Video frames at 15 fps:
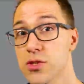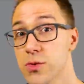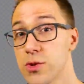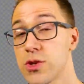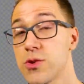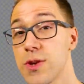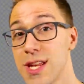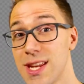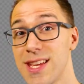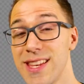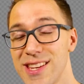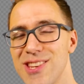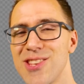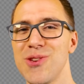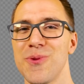So when you get
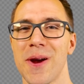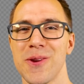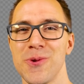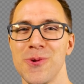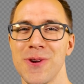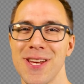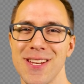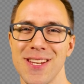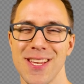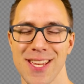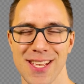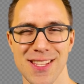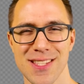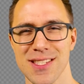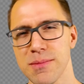into U I Toolkit,
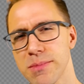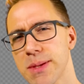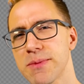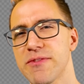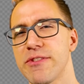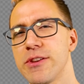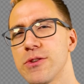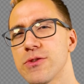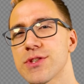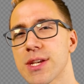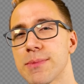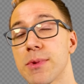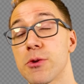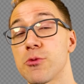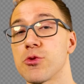it can sometimes feel
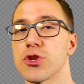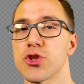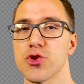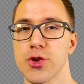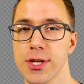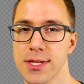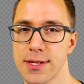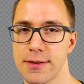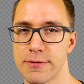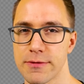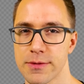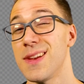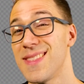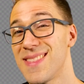somewhat restrictive.